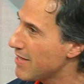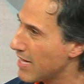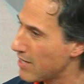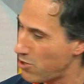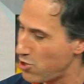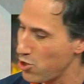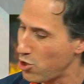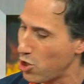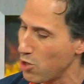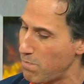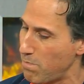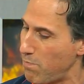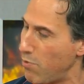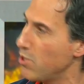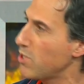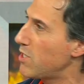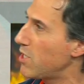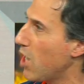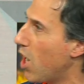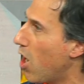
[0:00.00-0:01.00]
that you could
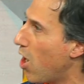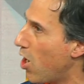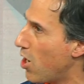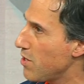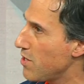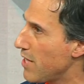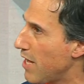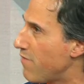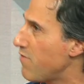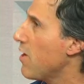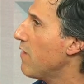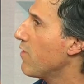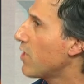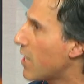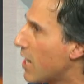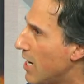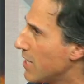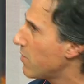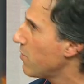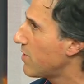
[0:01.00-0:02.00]
put ah. on if you have a
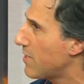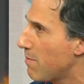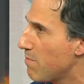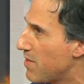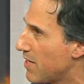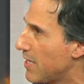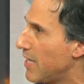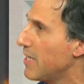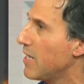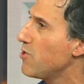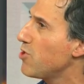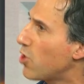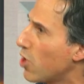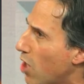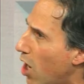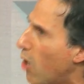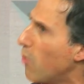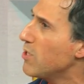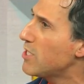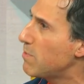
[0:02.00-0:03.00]
cut or something like that. You
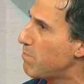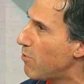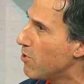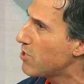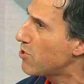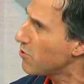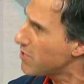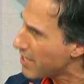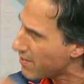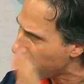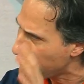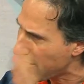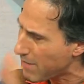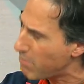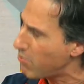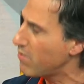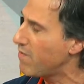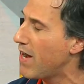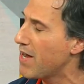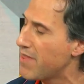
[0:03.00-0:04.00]
okay. could always put. So they, they
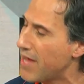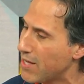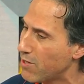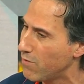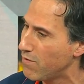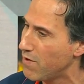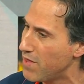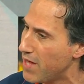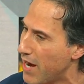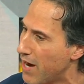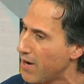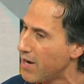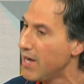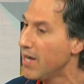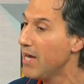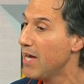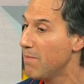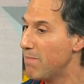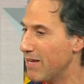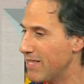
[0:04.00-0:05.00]
provide that over there.
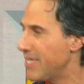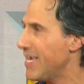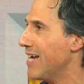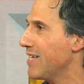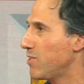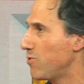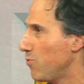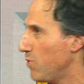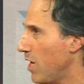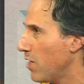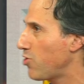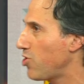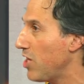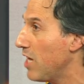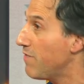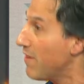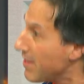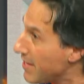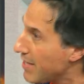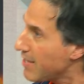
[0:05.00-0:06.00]
But yes, do not
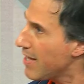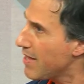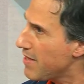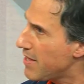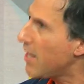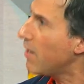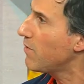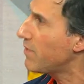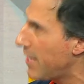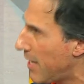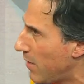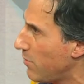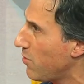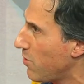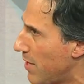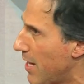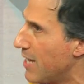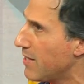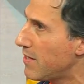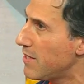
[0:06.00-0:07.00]
shave, and, they, will tell
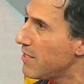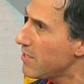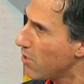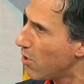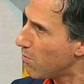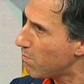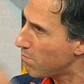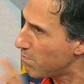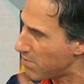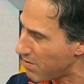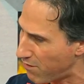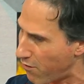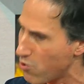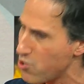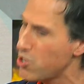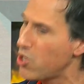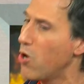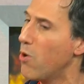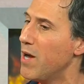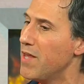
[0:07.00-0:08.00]
you that you know before
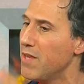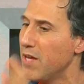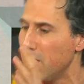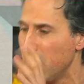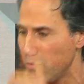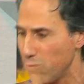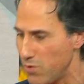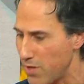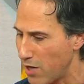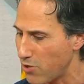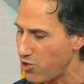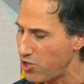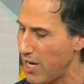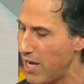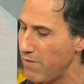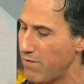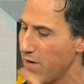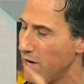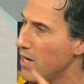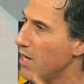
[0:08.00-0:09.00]
you go in, do not
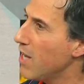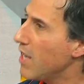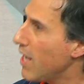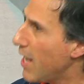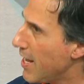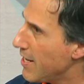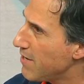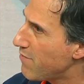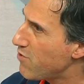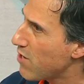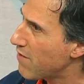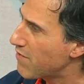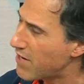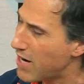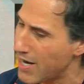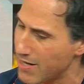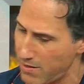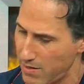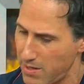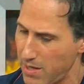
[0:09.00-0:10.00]
shave. And if you have
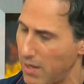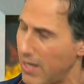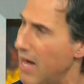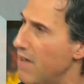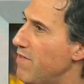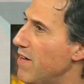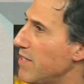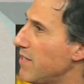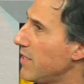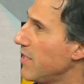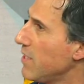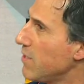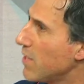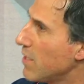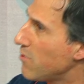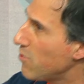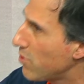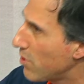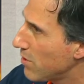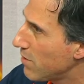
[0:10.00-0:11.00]
cuts, they'll have Vaseline
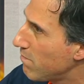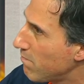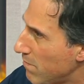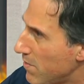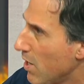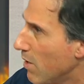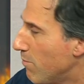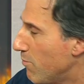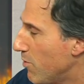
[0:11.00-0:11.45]
that you could, you know,